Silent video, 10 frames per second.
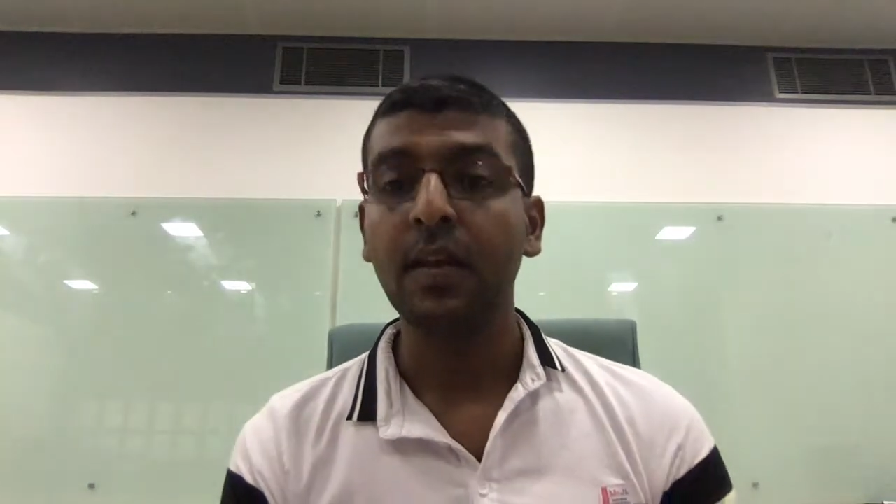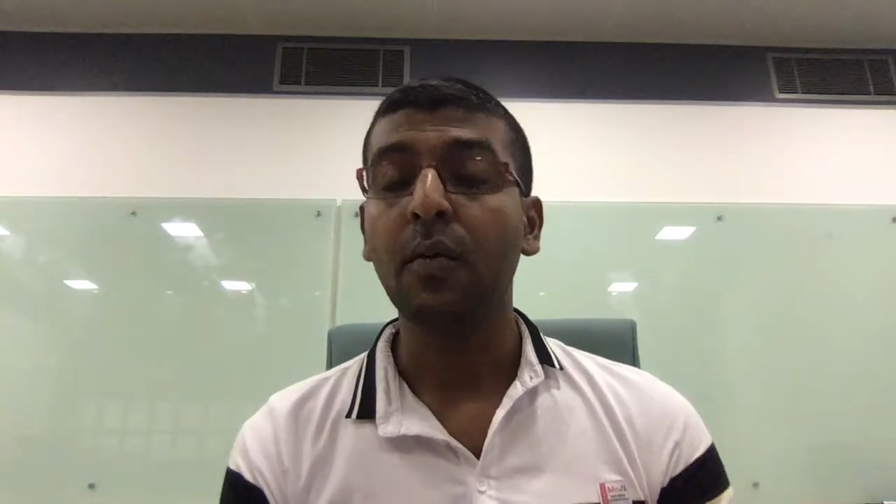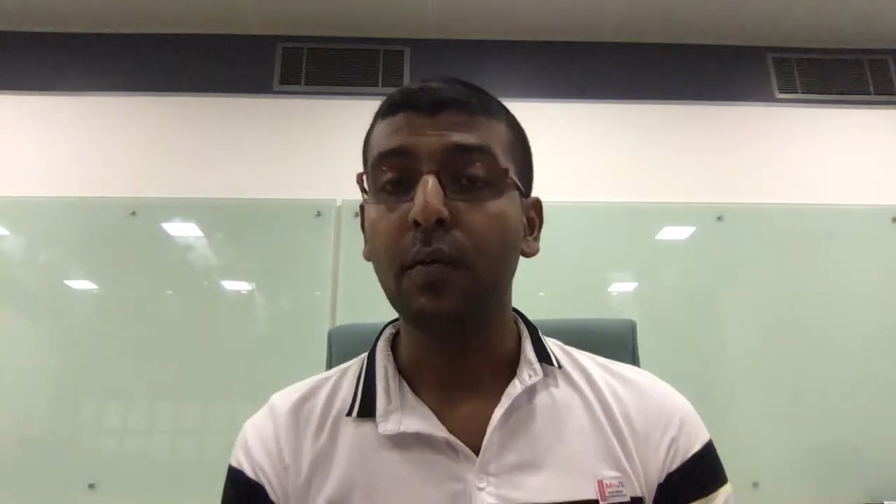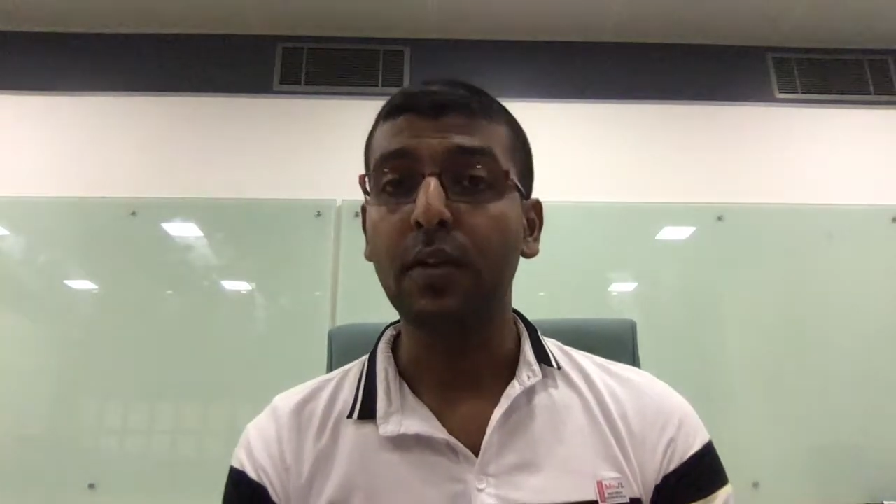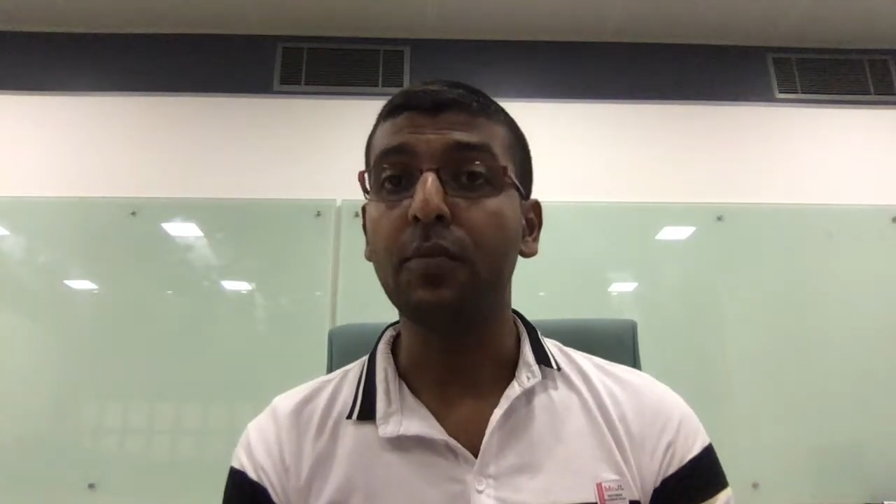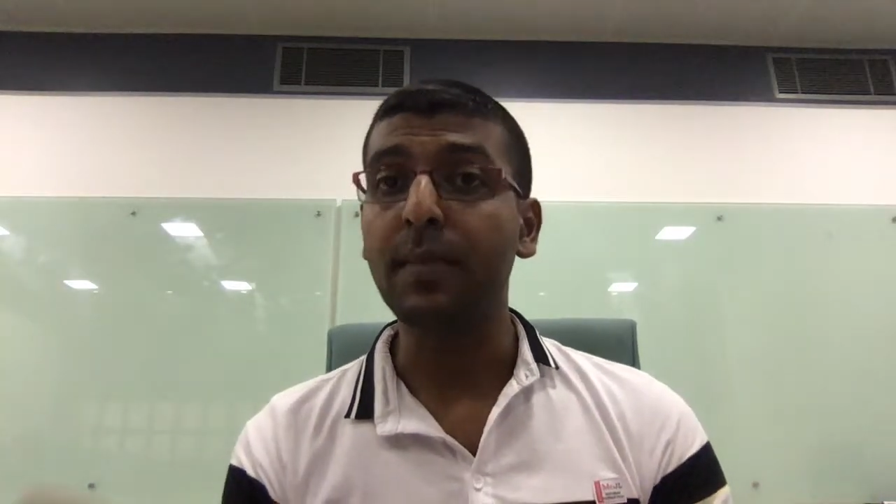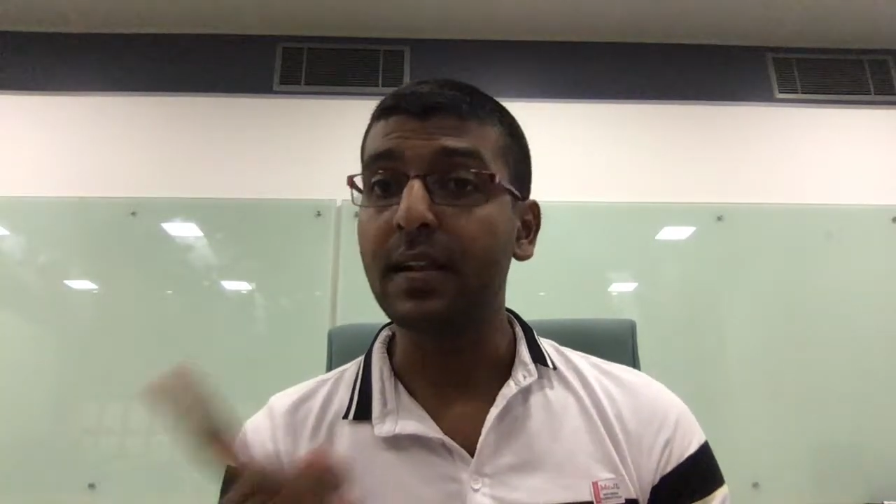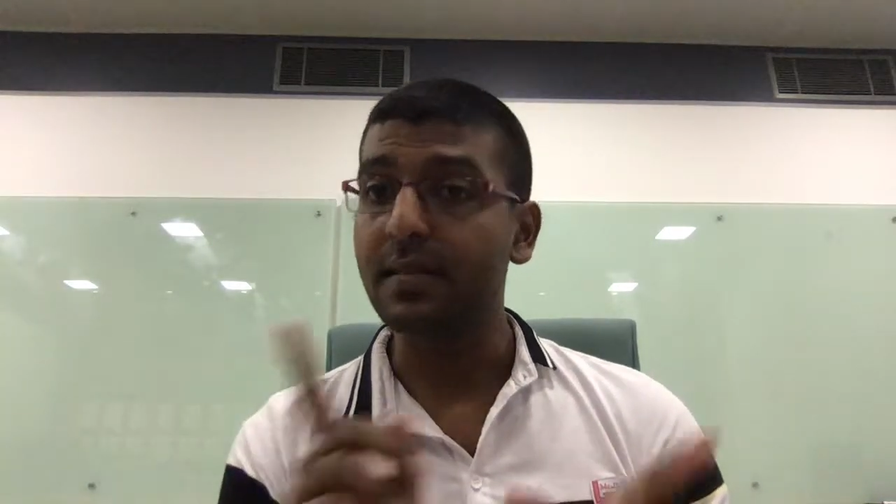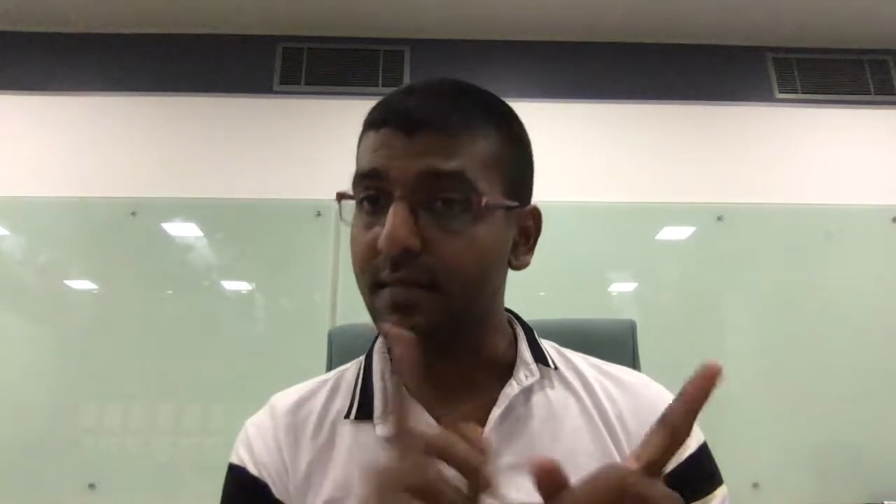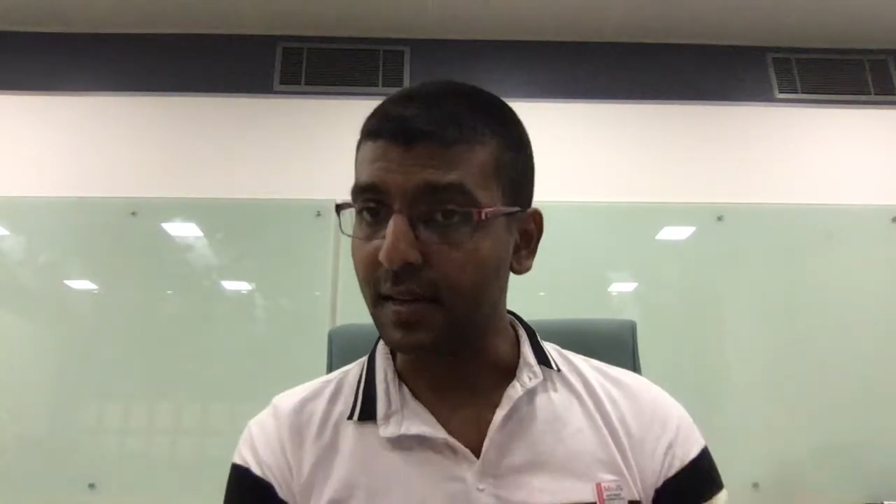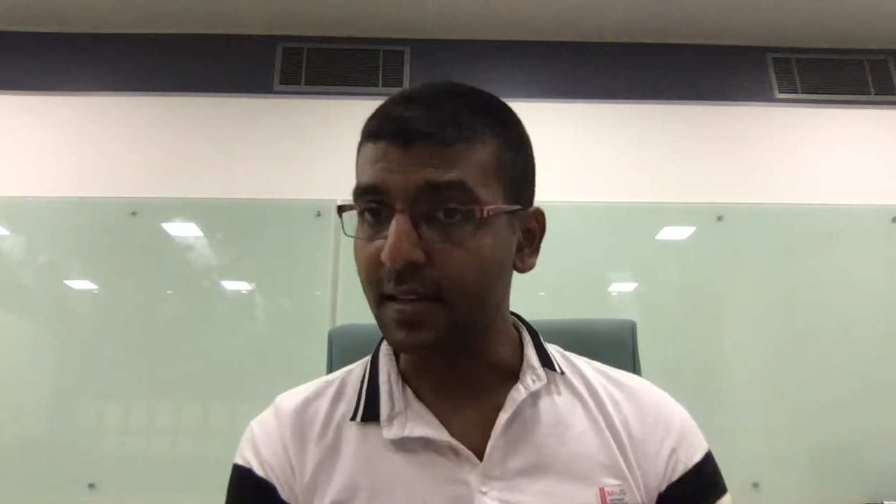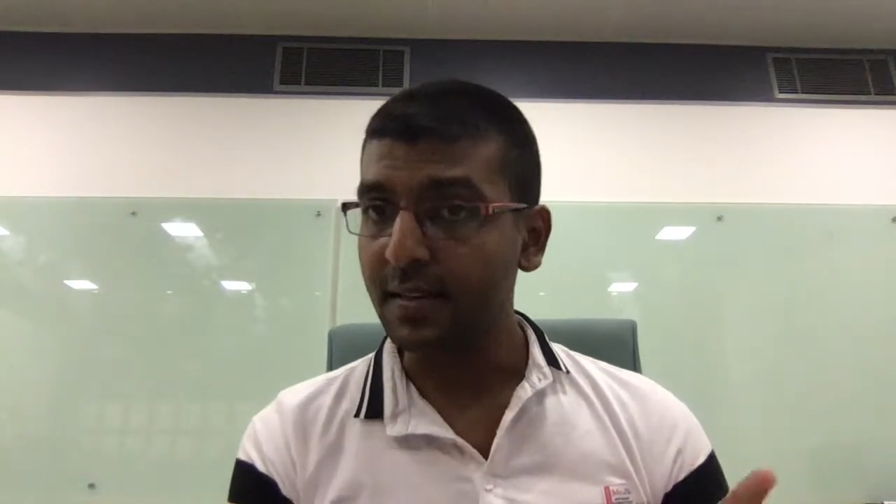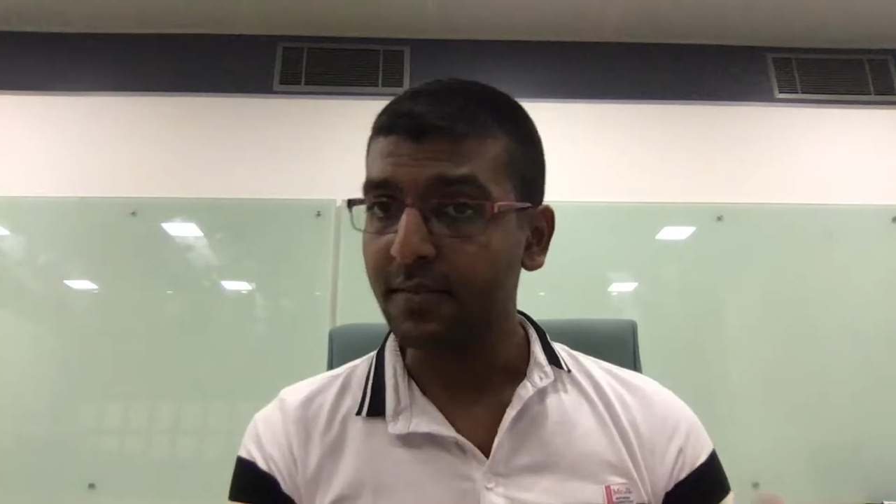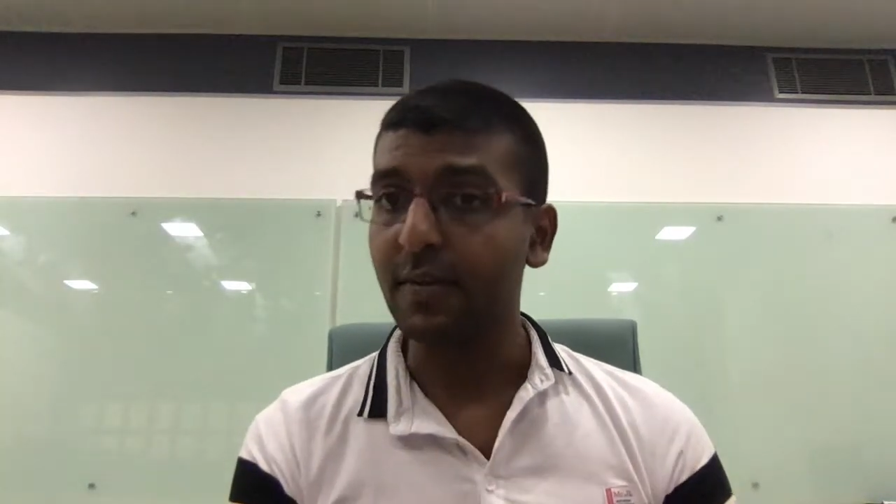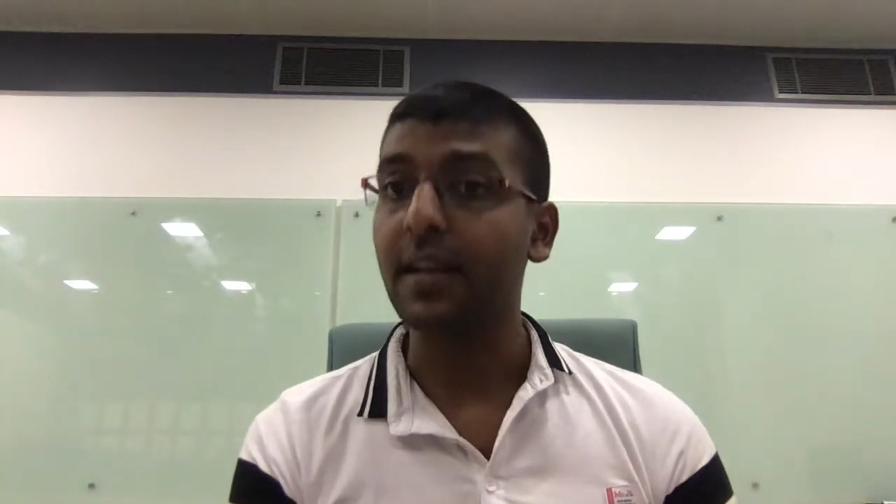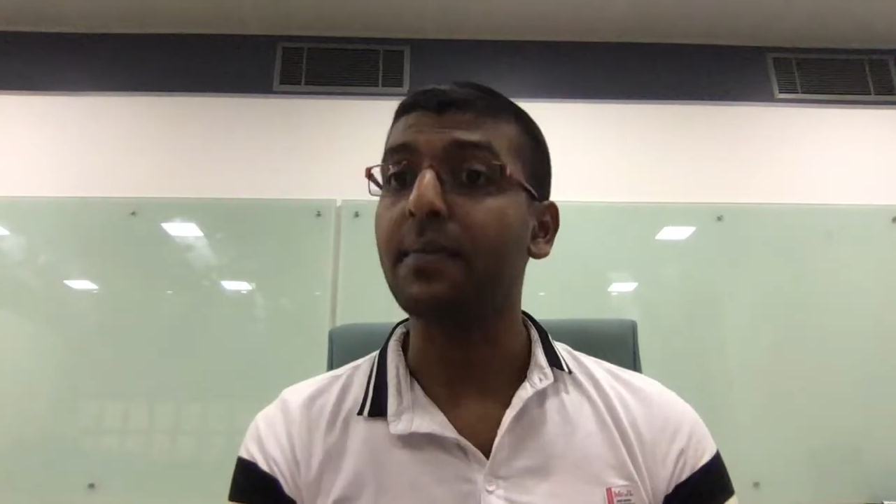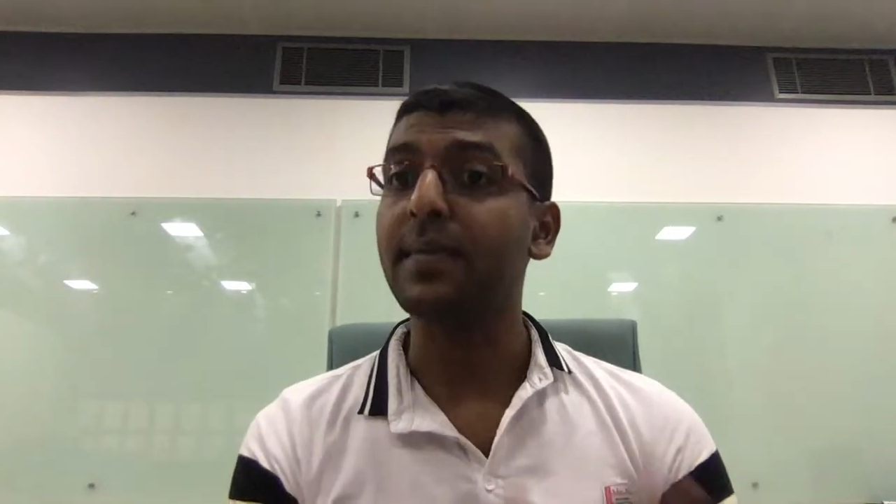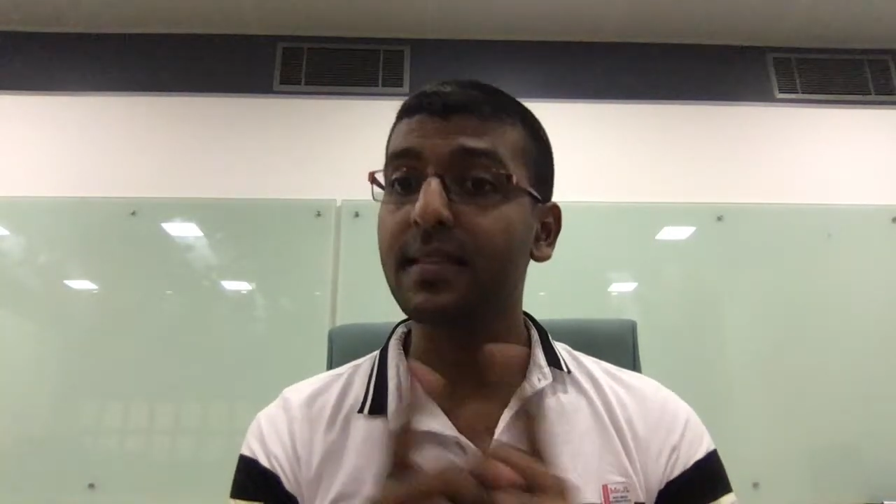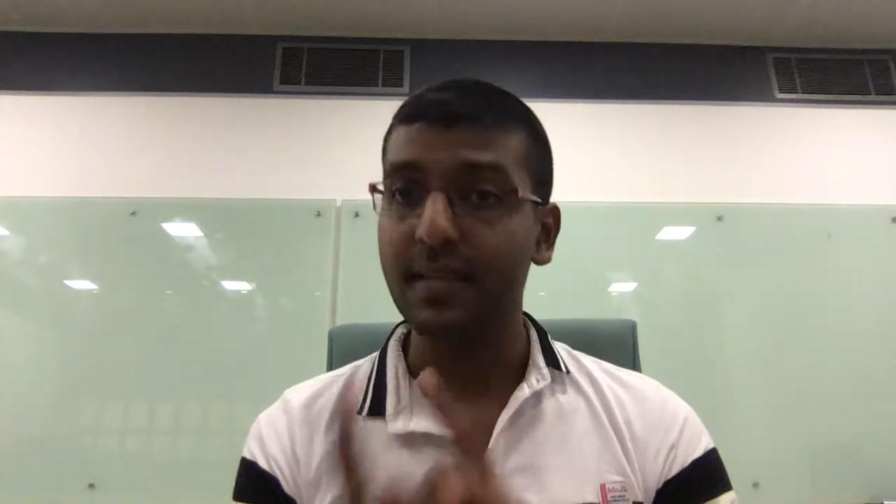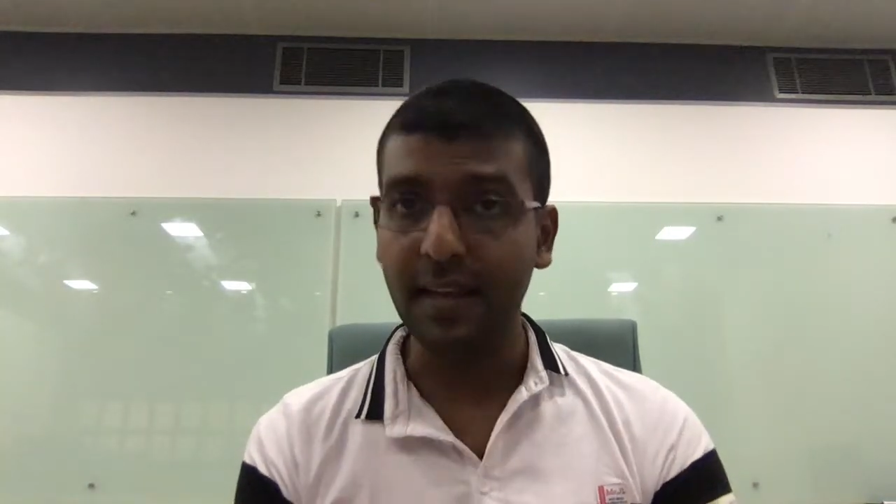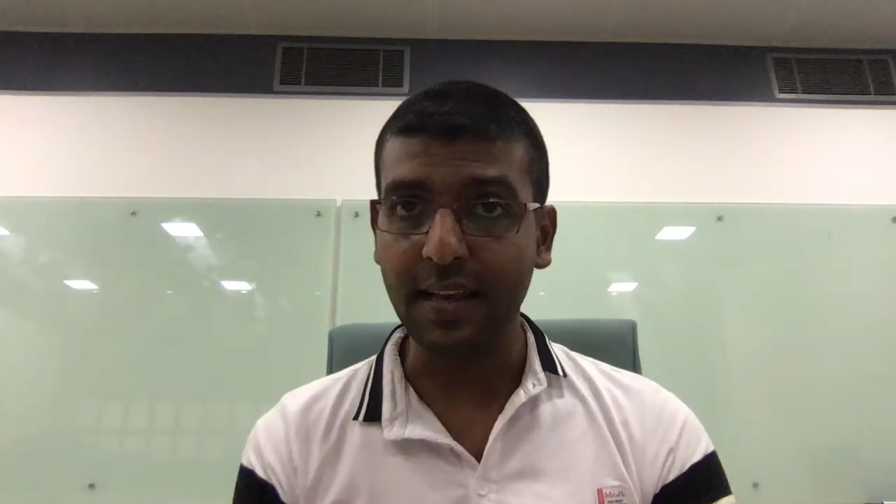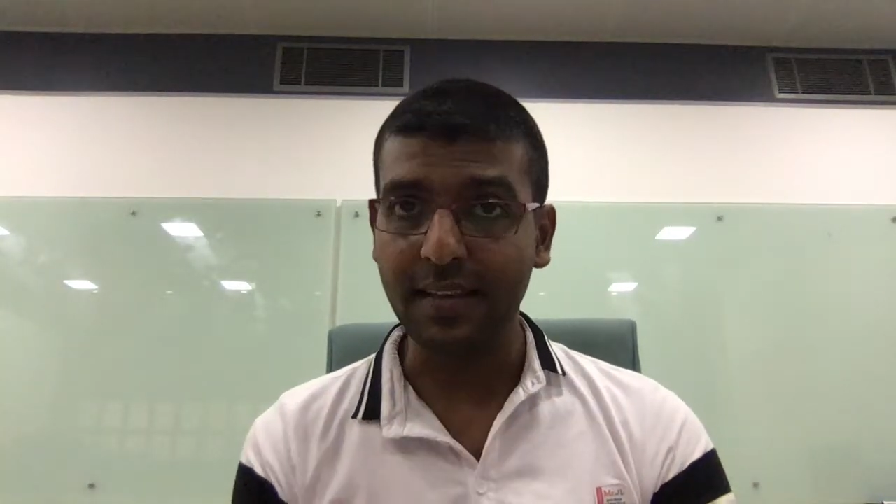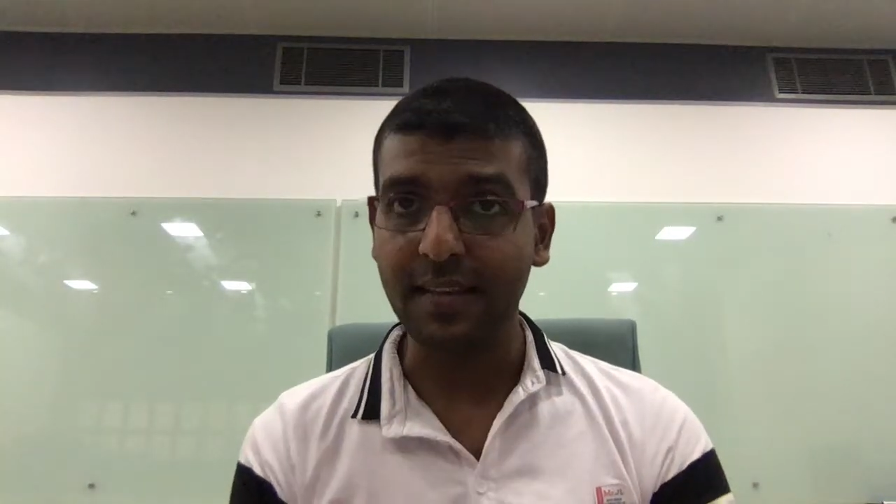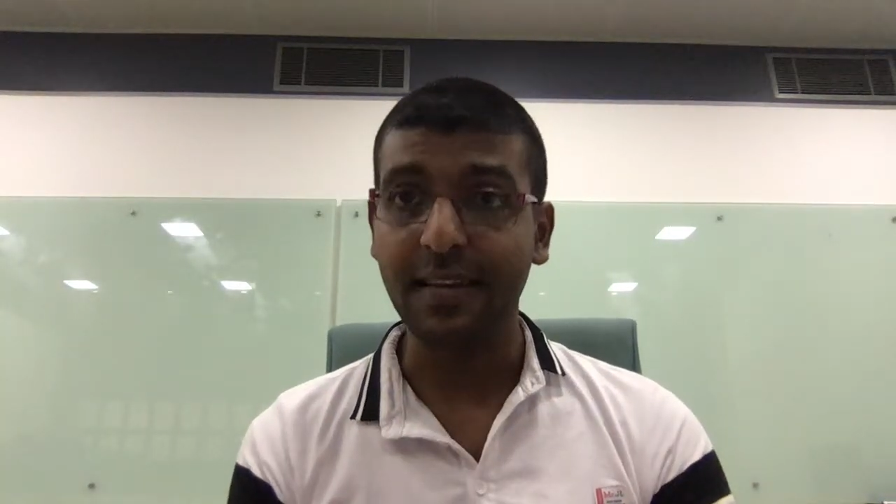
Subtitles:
When you build trust, what happens next?